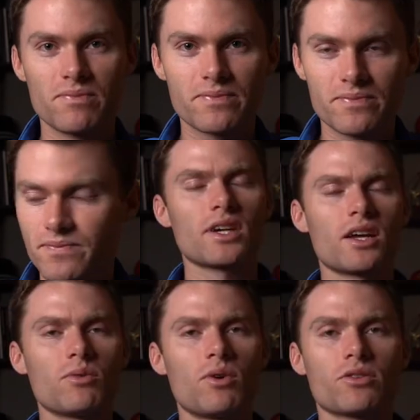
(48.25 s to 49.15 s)
So as I
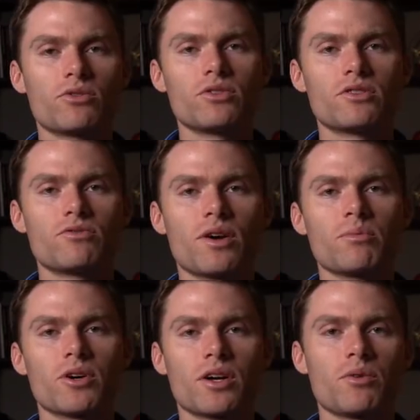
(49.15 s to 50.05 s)
kind of walk through this
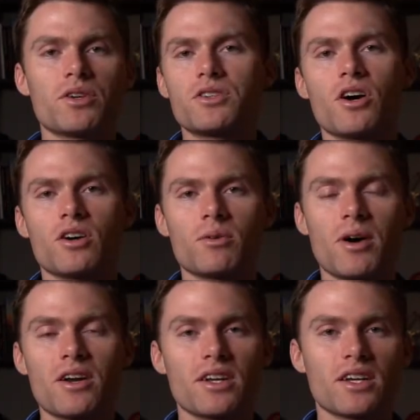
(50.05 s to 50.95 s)
framework, I want to talk
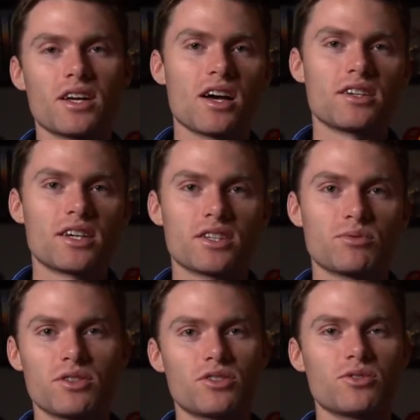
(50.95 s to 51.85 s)
about it in context
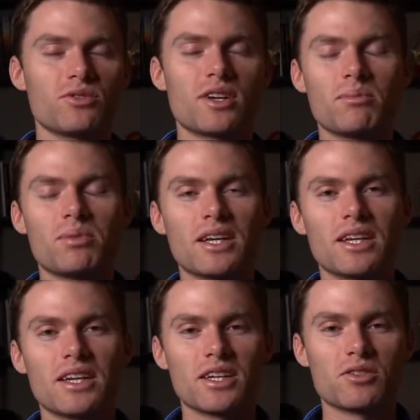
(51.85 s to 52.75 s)
with the shoot that I'm
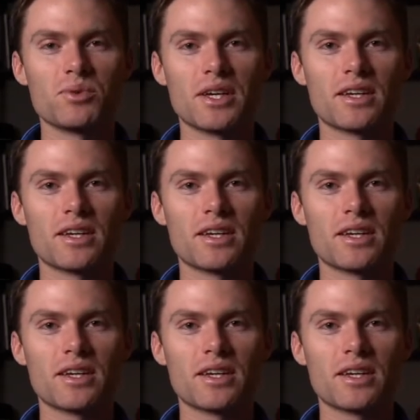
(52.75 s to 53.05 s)
planning next week.